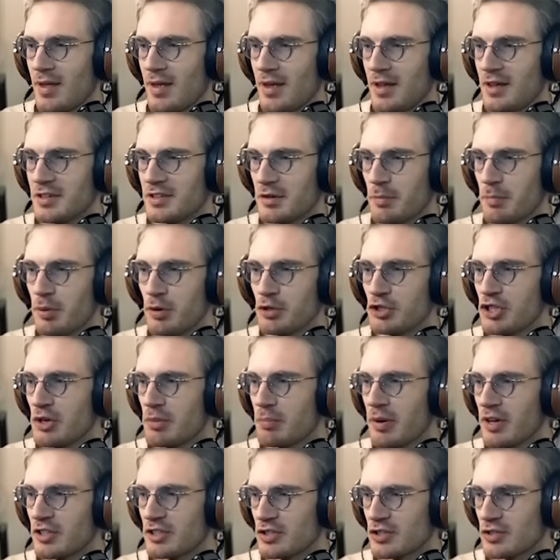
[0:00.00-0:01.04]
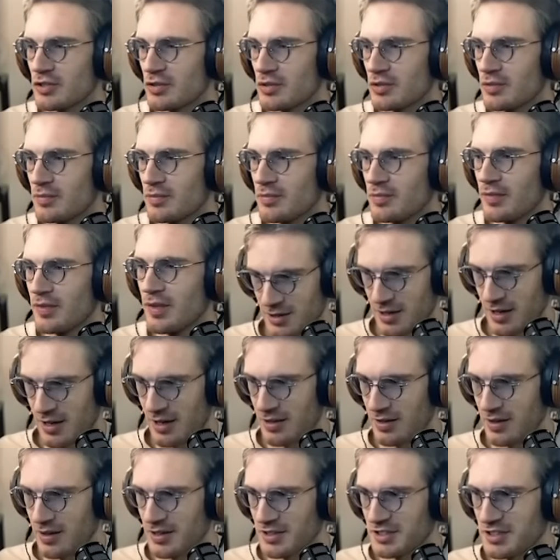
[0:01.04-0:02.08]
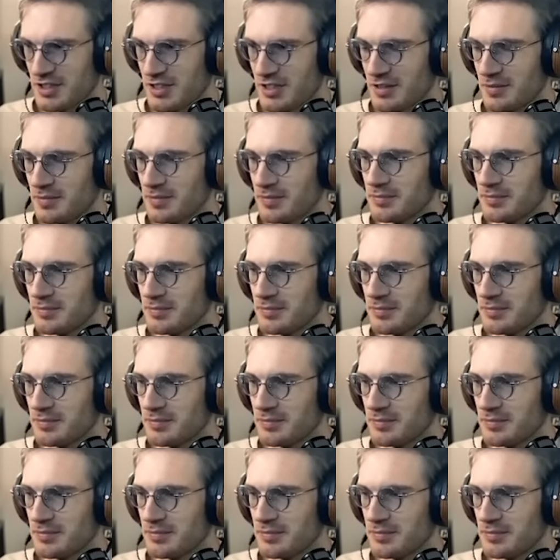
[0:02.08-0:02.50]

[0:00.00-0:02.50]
It's a pushing puzzle. Okay, I think I see it.